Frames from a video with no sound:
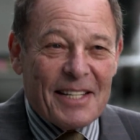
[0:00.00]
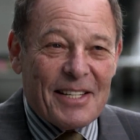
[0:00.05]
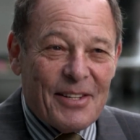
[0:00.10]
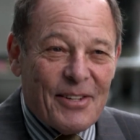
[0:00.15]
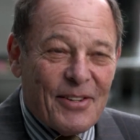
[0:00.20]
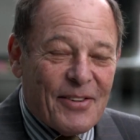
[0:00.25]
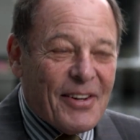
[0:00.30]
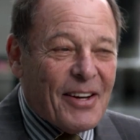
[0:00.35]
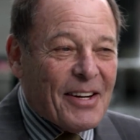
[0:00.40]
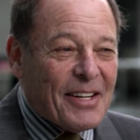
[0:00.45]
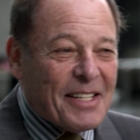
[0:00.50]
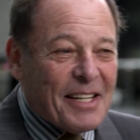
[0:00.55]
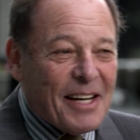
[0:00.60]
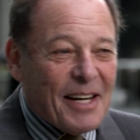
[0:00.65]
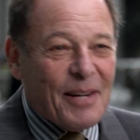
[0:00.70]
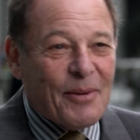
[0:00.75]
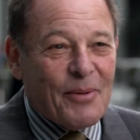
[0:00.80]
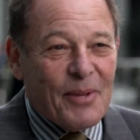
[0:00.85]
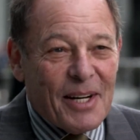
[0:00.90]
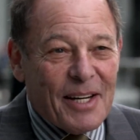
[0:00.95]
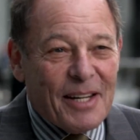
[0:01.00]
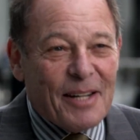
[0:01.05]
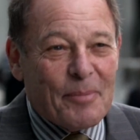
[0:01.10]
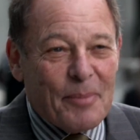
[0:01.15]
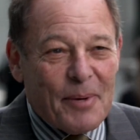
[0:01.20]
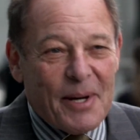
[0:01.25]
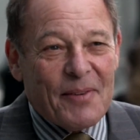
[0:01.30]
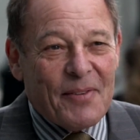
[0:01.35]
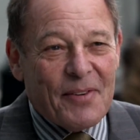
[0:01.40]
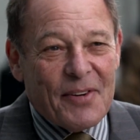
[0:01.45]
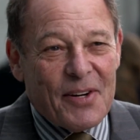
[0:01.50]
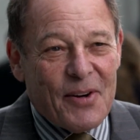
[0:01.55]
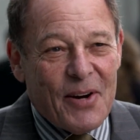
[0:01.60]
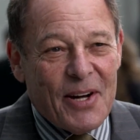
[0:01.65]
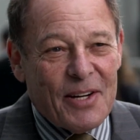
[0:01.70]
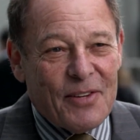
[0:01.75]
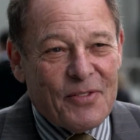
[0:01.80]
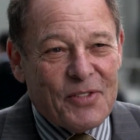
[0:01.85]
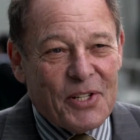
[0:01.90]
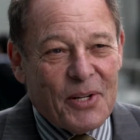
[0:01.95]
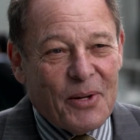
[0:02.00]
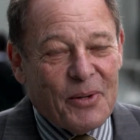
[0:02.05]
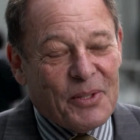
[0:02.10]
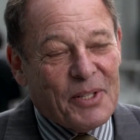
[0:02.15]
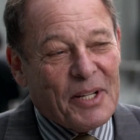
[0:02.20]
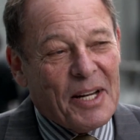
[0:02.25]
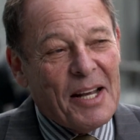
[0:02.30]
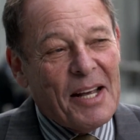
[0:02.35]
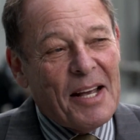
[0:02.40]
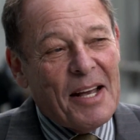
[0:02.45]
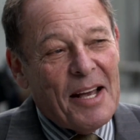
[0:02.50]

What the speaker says: So you've got to take it with a little grain of salt.